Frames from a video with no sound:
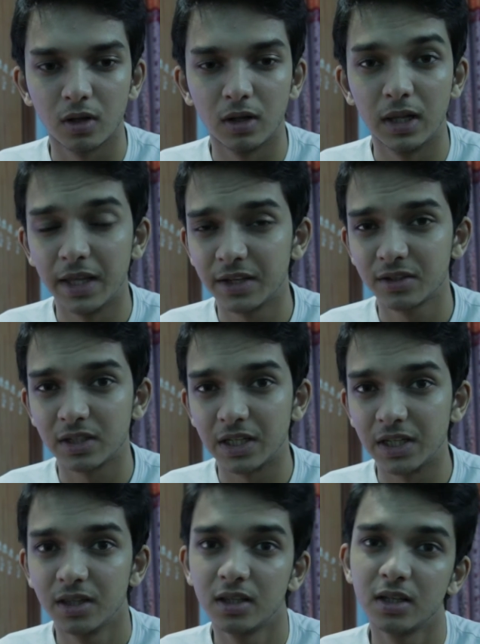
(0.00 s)
less
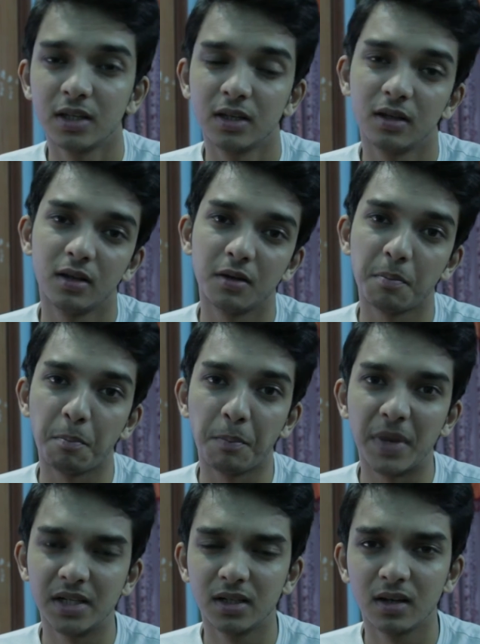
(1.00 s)
in the
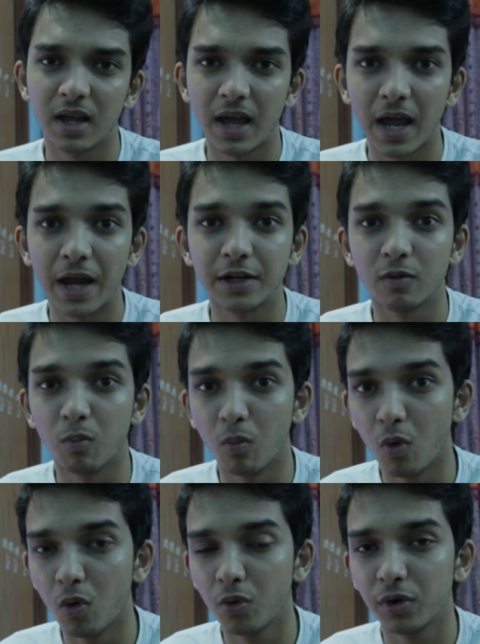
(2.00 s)
middle and
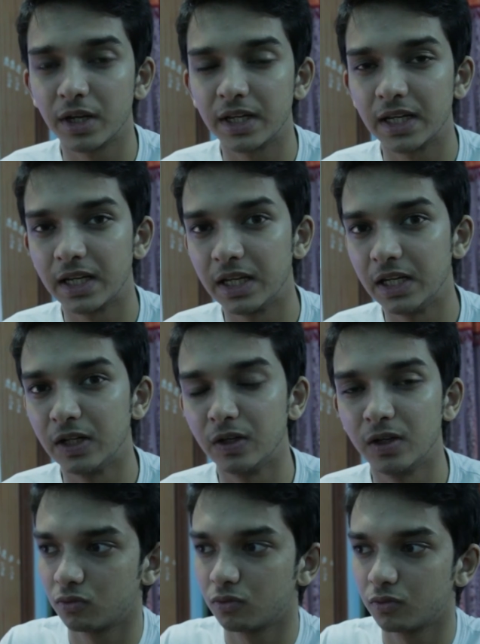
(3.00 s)
more
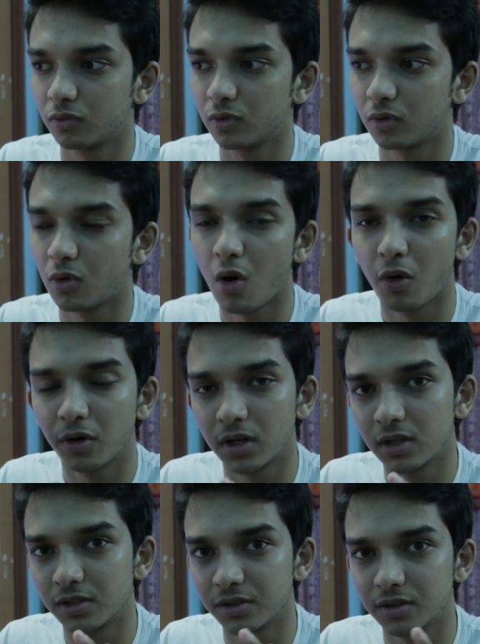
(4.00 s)
in
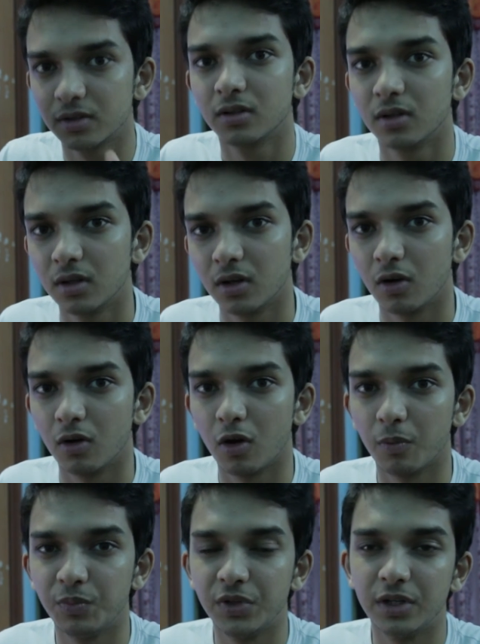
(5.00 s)
corners
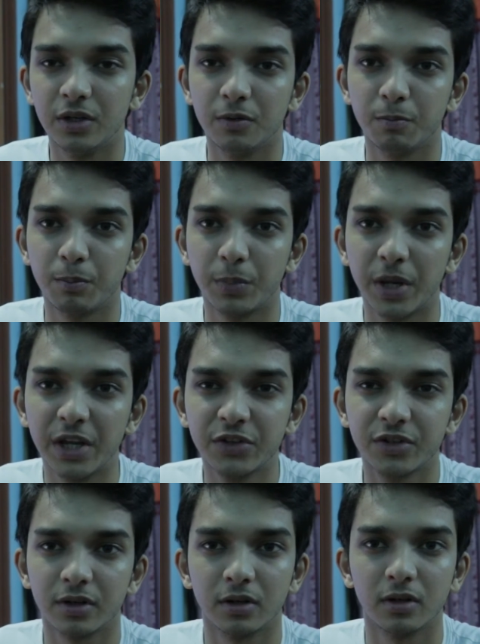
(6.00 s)
of the
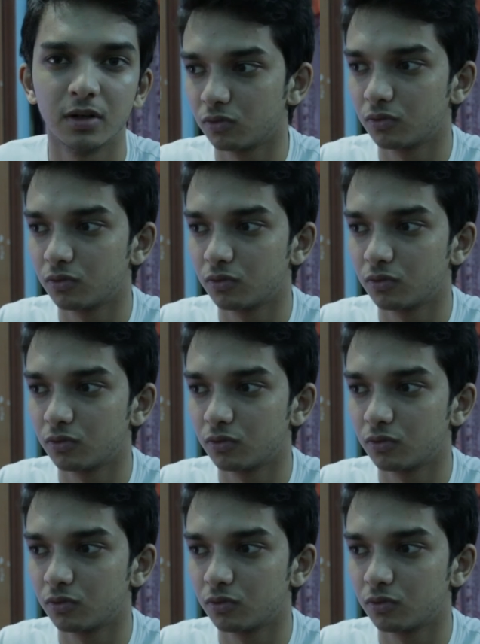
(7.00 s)
picture.